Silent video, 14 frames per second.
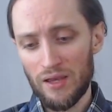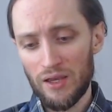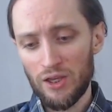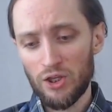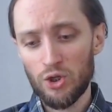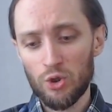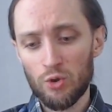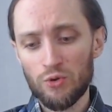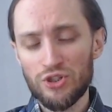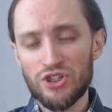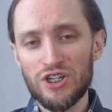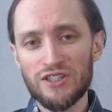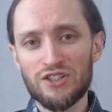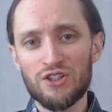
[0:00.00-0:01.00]
You know,
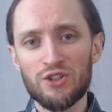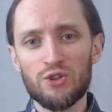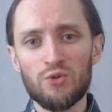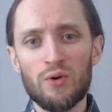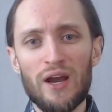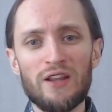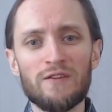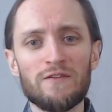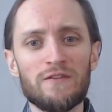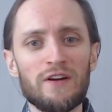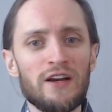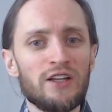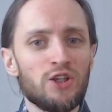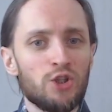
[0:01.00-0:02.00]
just to kind of
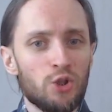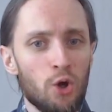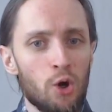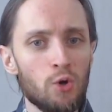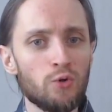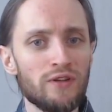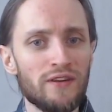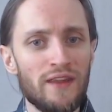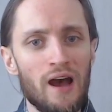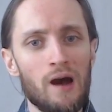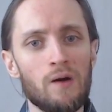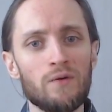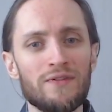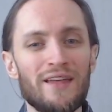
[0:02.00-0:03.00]
tone
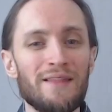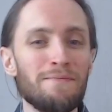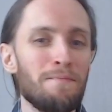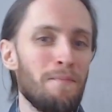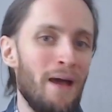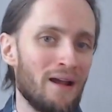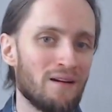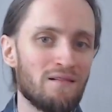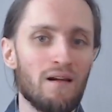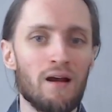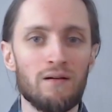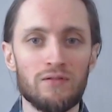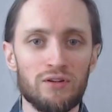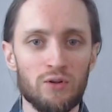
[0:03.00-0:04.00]
down that
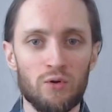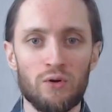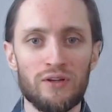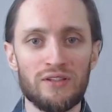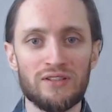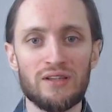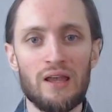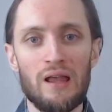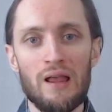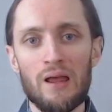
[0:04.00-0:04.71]
background noise,